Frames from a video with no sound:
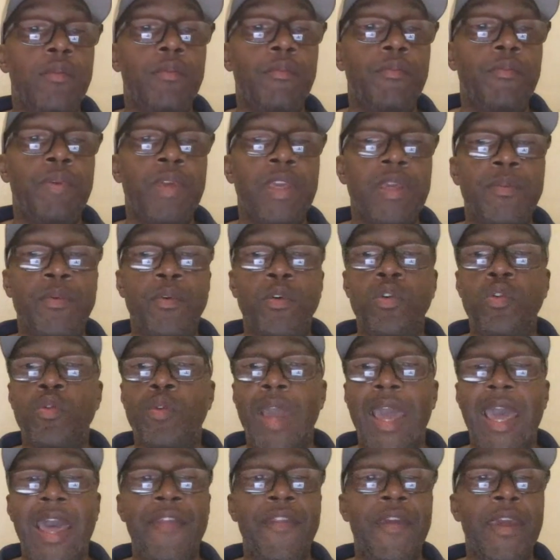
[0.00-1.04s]
people who
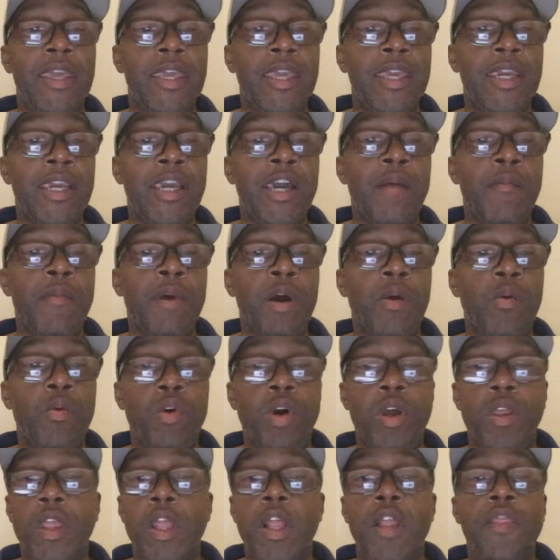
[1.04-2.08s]
had the income I want,